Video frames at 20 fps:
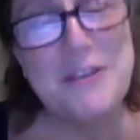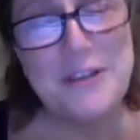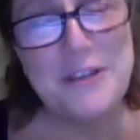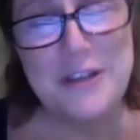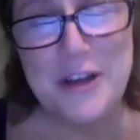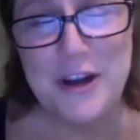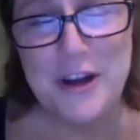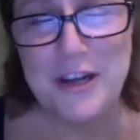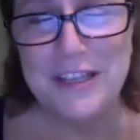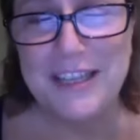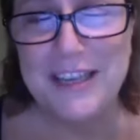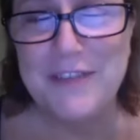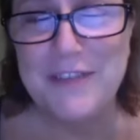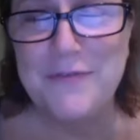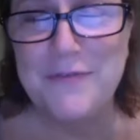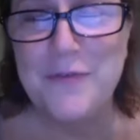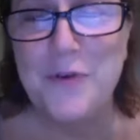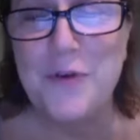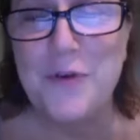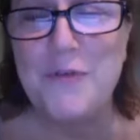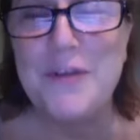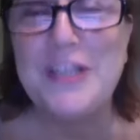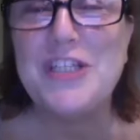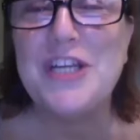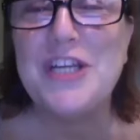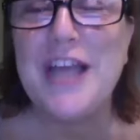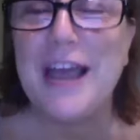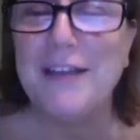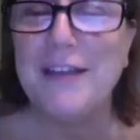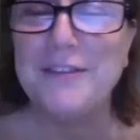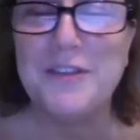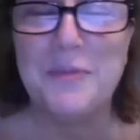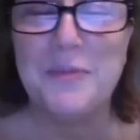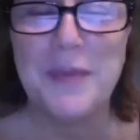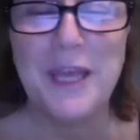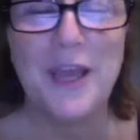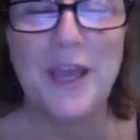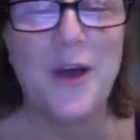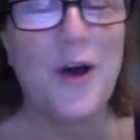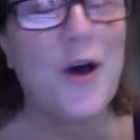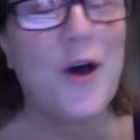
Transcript: you, Carly, for reaching out to me